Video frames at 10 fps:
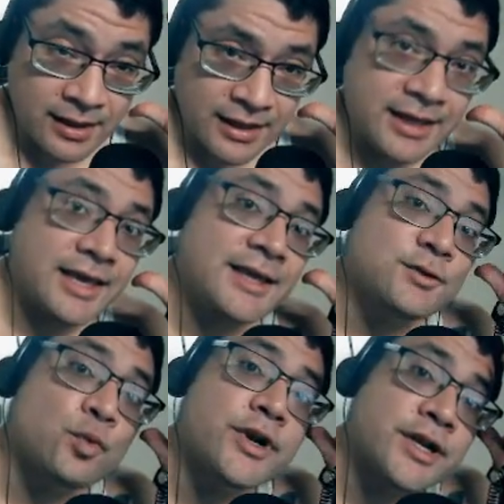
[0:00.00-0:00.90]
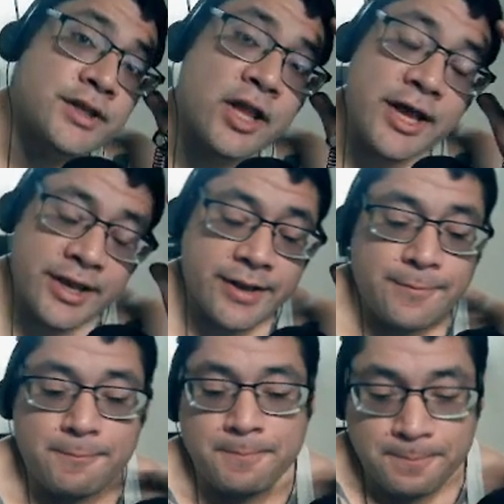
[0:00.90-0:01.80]
It, it's weird. Like
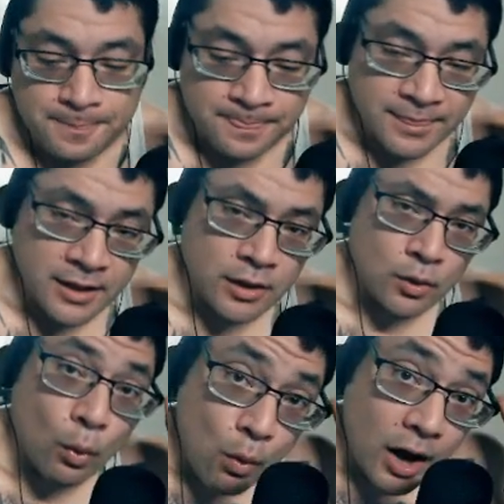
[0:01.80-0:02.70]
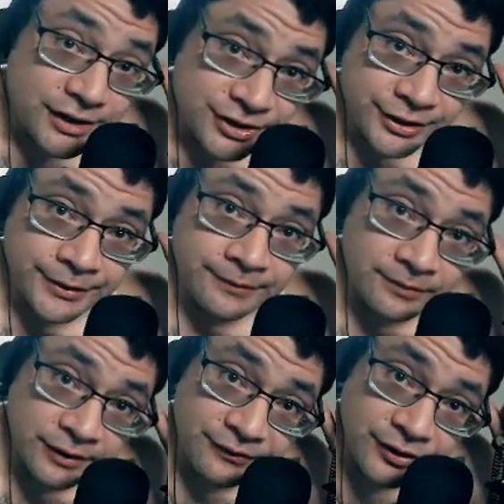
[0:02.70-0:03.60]
watching
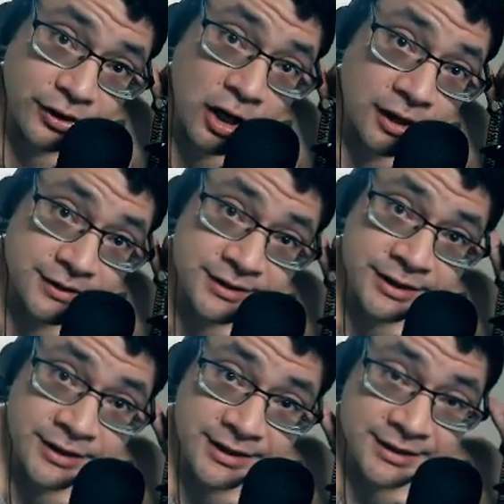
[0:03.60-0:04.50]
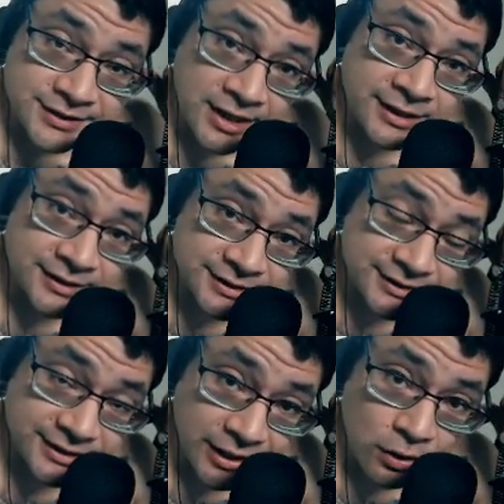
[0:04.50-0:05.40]
lifting content is like a
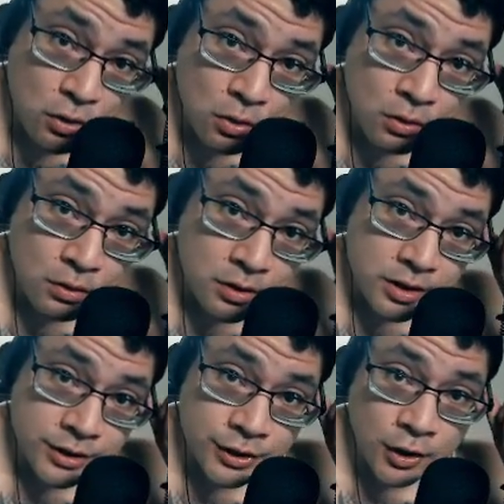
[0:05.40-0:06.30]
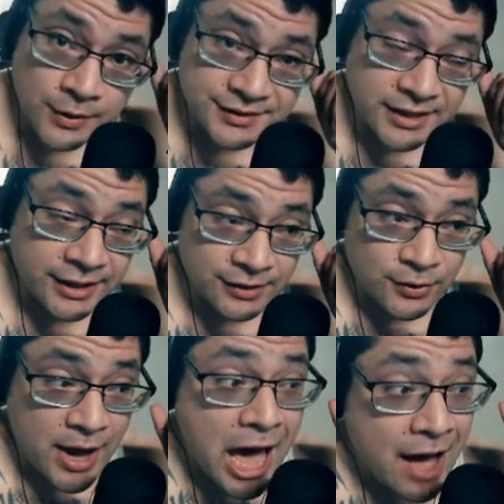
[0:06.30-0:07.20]
skill. You know, it's like
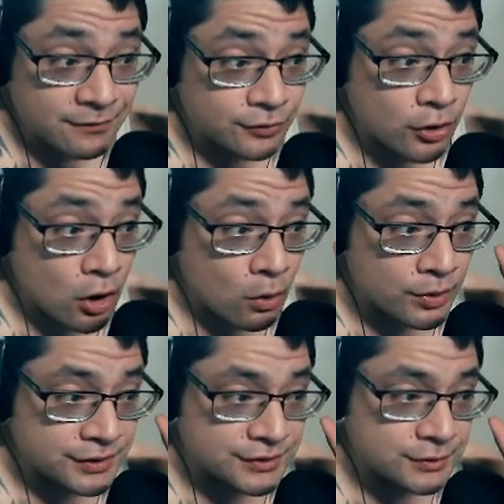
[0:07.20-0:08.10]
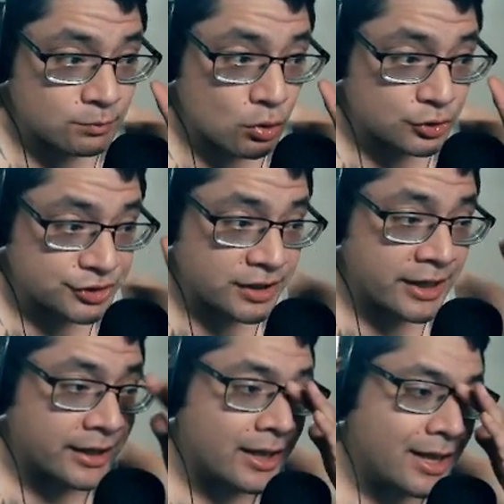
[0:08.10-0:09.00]
you have to know when this is bullshit.
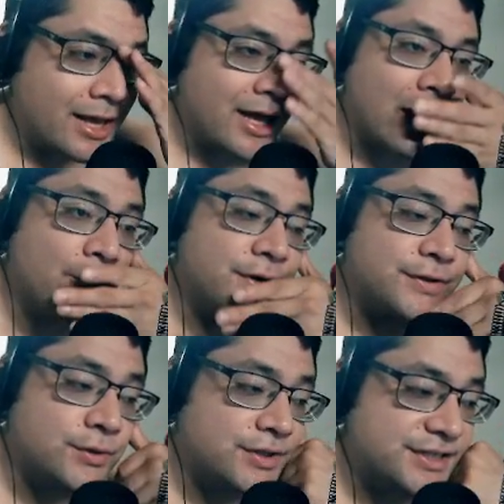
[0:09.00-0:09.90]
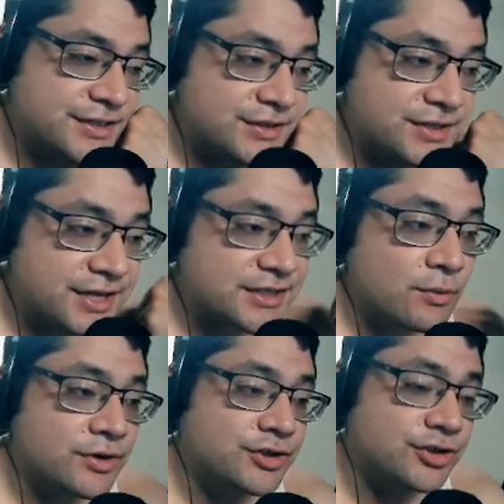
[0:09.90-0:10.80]
Like, I want to do this as a test. I
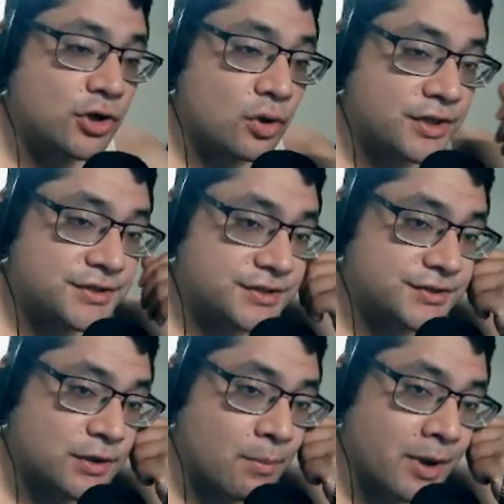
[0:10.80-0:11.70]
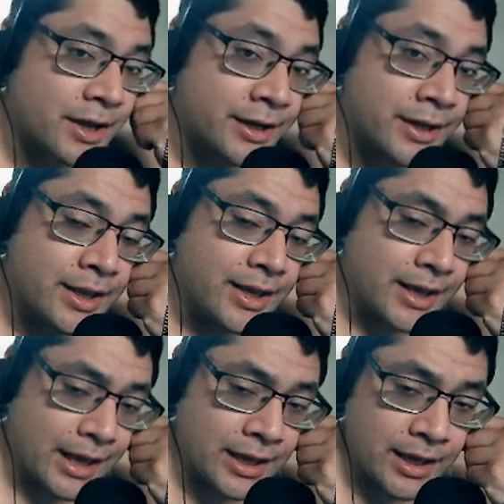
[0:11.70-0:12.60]
want to show this to somebody,
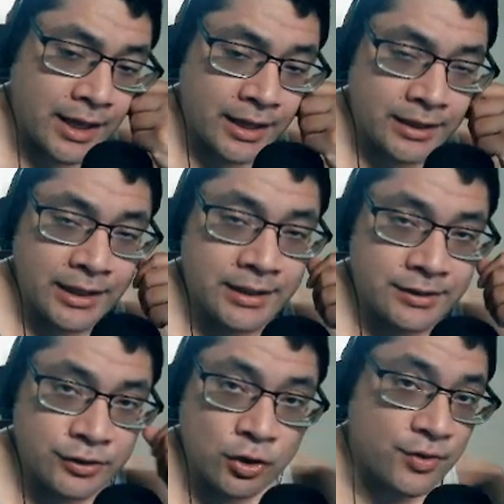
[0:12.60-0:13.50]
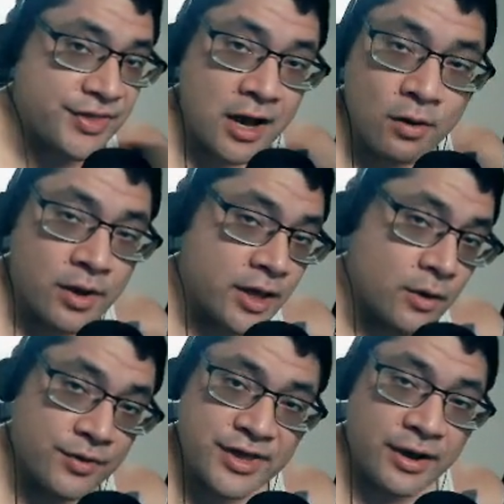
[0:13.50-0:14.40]
and, and and you know, without
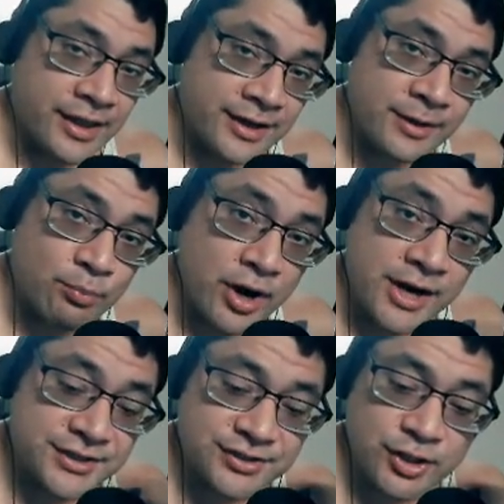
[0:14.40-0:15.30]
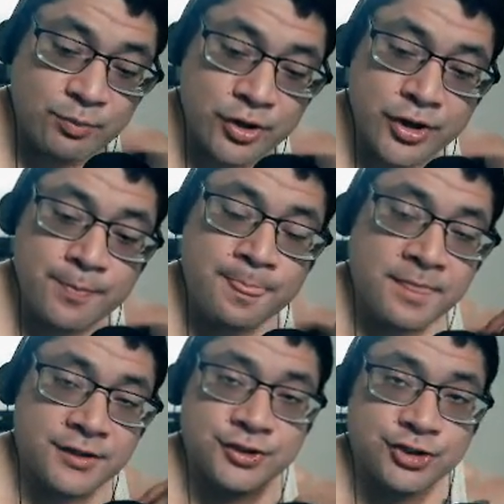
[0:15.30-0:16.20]
without any prior stigma,
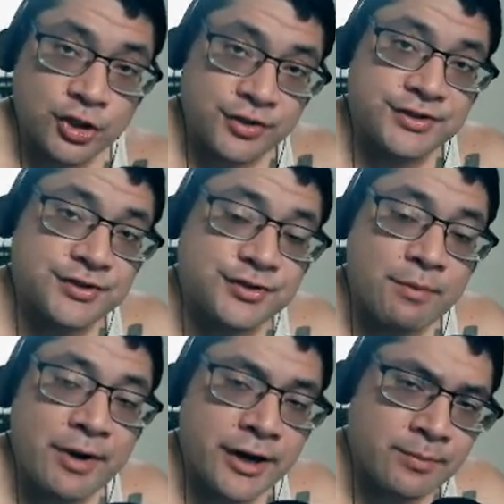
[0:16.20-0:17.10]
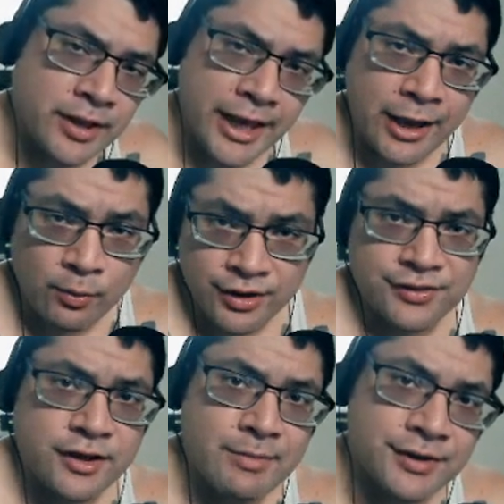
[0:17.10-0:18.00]
just show this to somebody and be like, hey, what do you
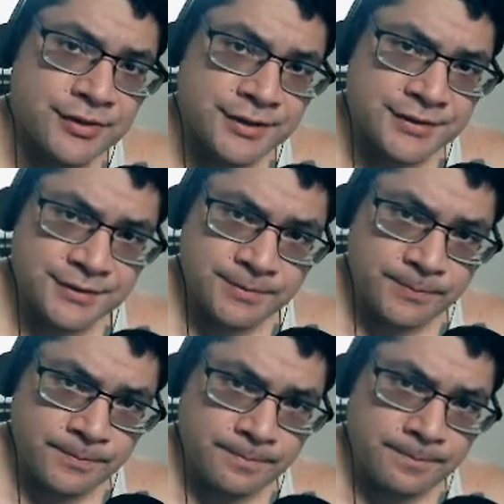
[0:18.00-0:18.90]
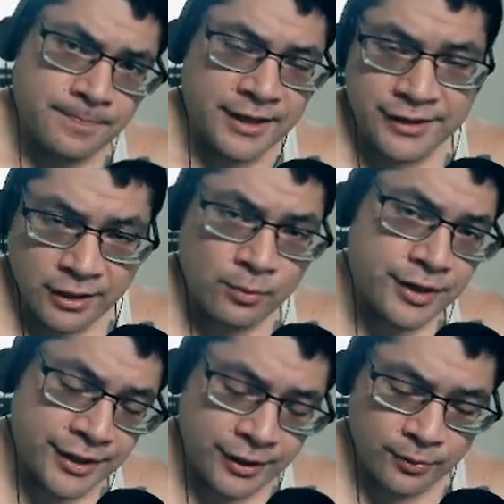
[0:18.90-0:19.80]
think about this? And then I
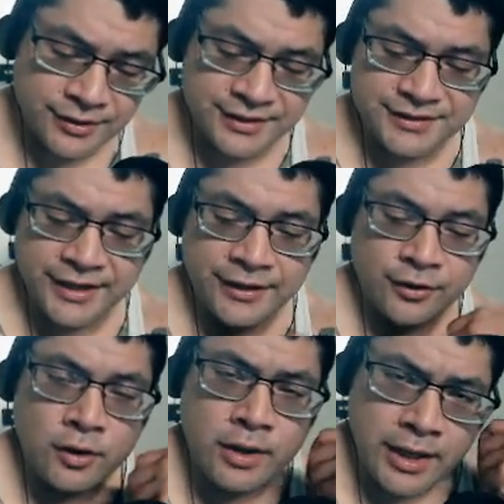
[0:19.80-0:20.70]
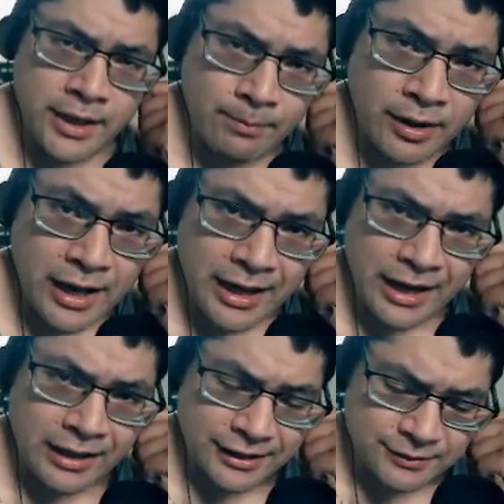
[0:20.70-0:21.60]
want to hear what they say. You know, but I,
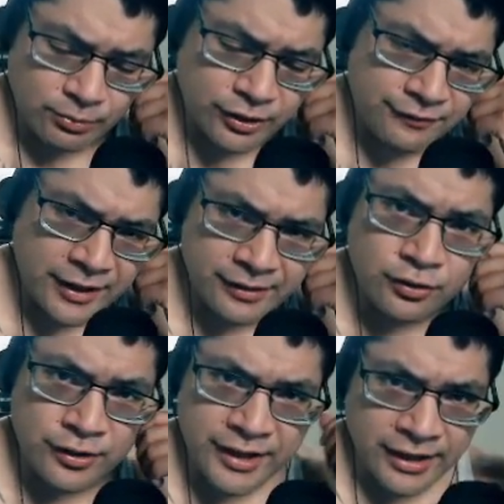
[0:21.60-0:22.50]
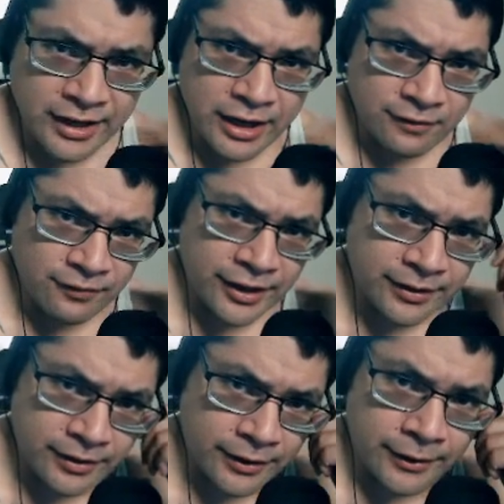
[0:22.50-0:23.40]
I like to believe that you know, they can kind of
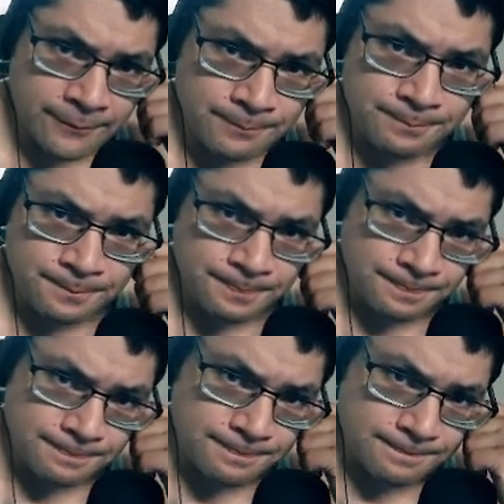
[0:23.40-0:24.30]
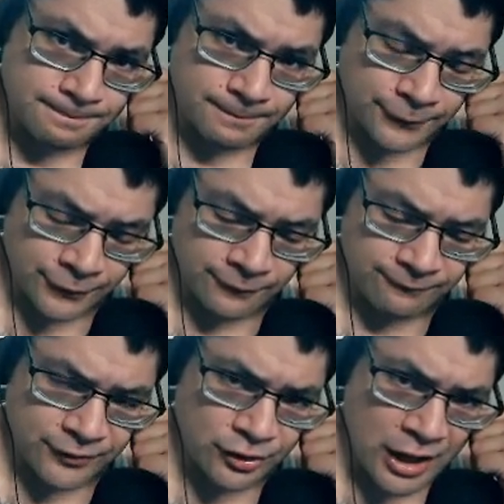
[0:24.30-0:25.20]
like um, you know
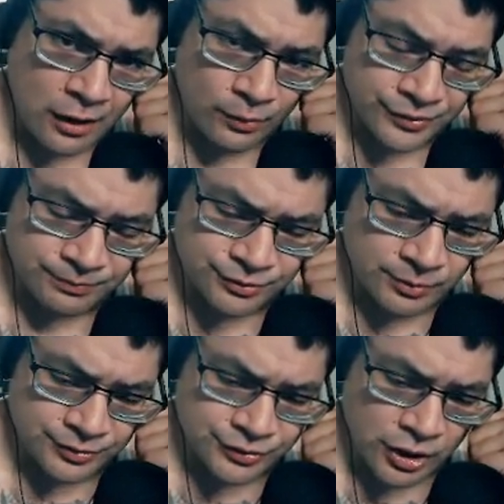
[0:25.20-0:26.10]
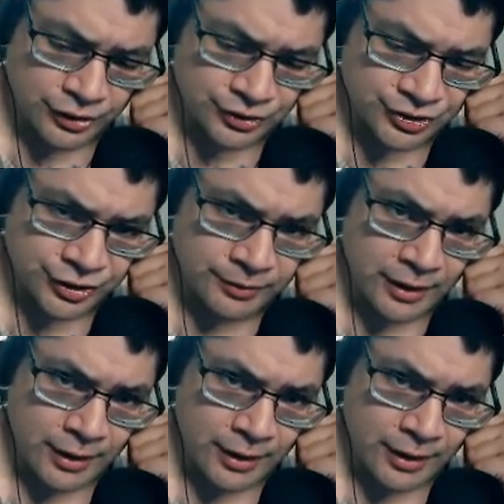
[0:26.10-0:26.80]
feel out when someone's talking shit.